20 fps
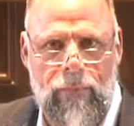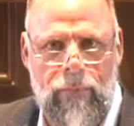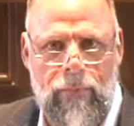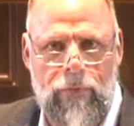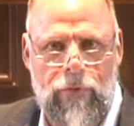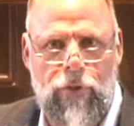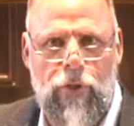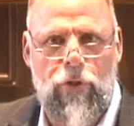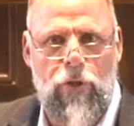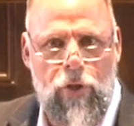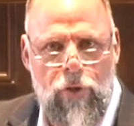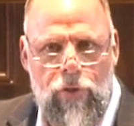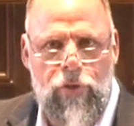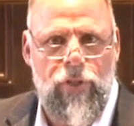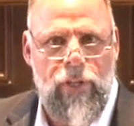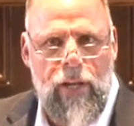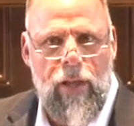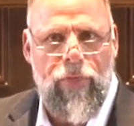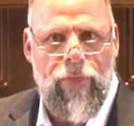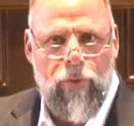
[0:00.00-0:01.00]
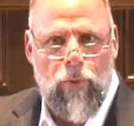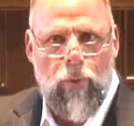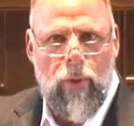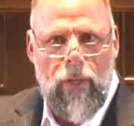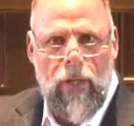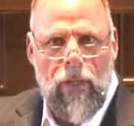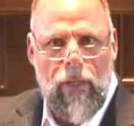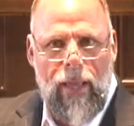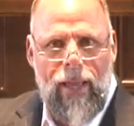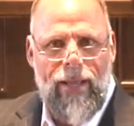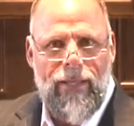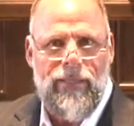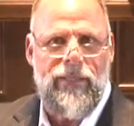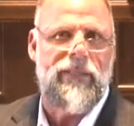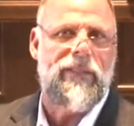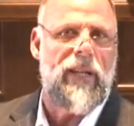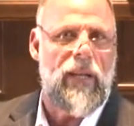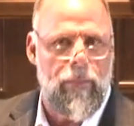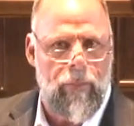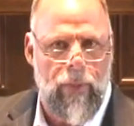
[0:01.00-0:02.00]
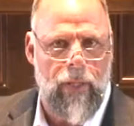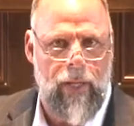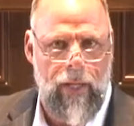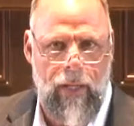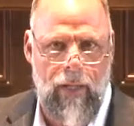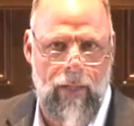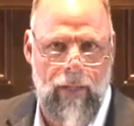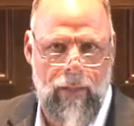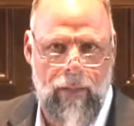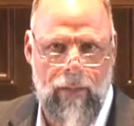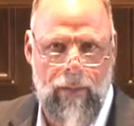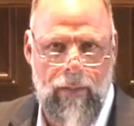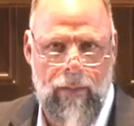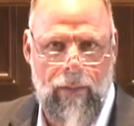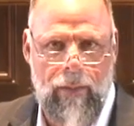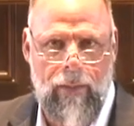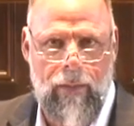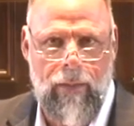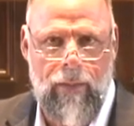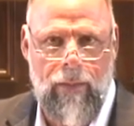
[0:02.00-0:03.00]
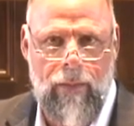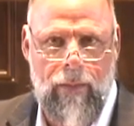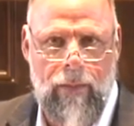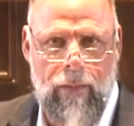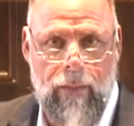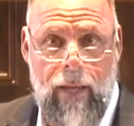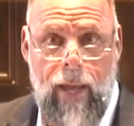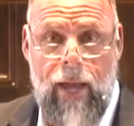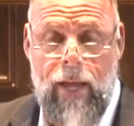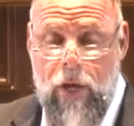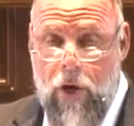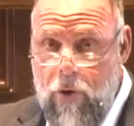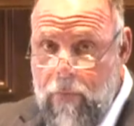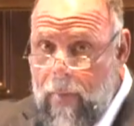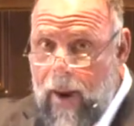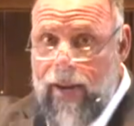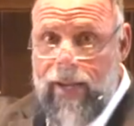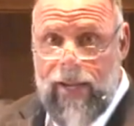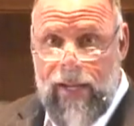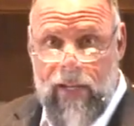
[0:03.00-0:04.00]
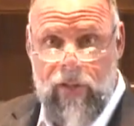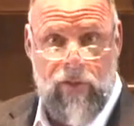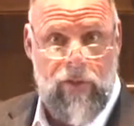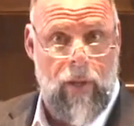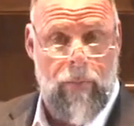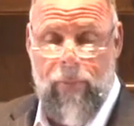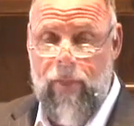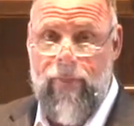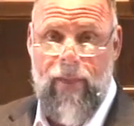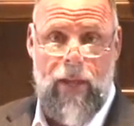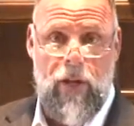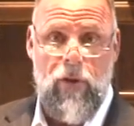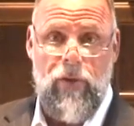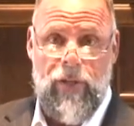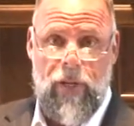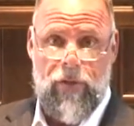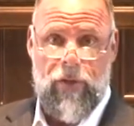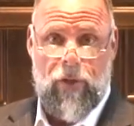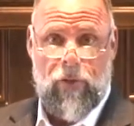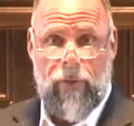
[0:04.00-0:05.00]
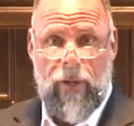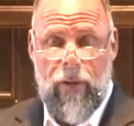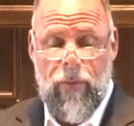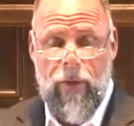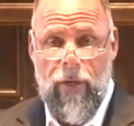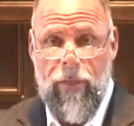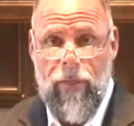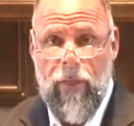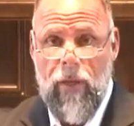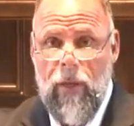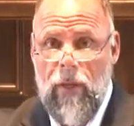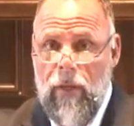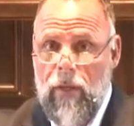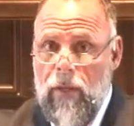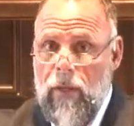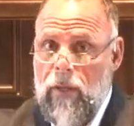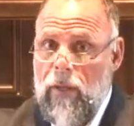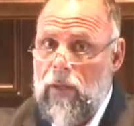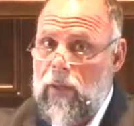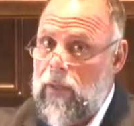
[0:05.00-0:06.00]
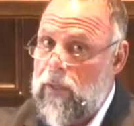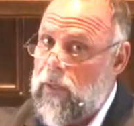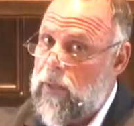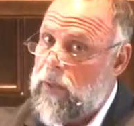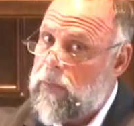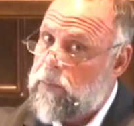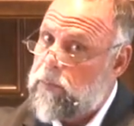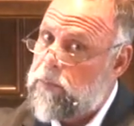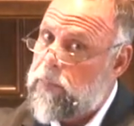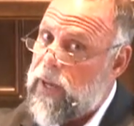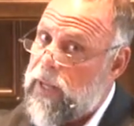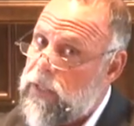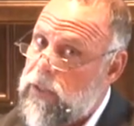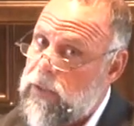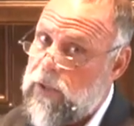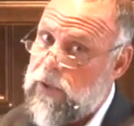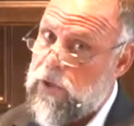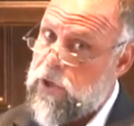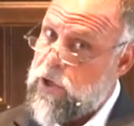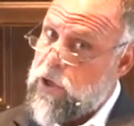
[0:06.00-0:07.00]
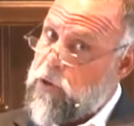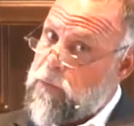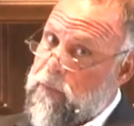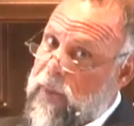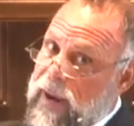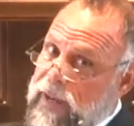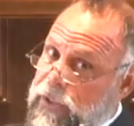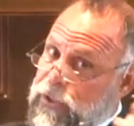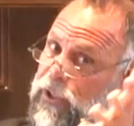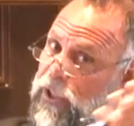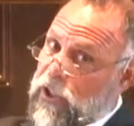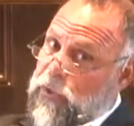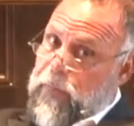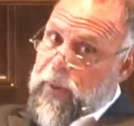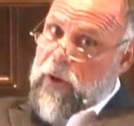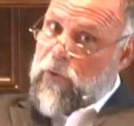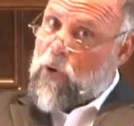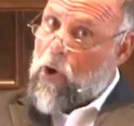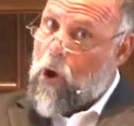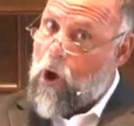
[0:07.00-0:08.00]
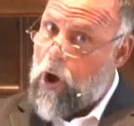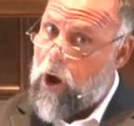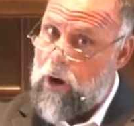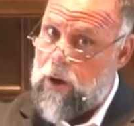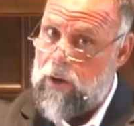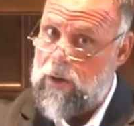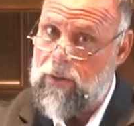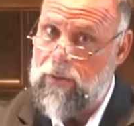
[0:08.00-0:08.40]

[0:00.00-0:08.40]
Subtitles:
So you see through a glass dimly. Okay, you might hear something that you disagree with, but you might just be wrong.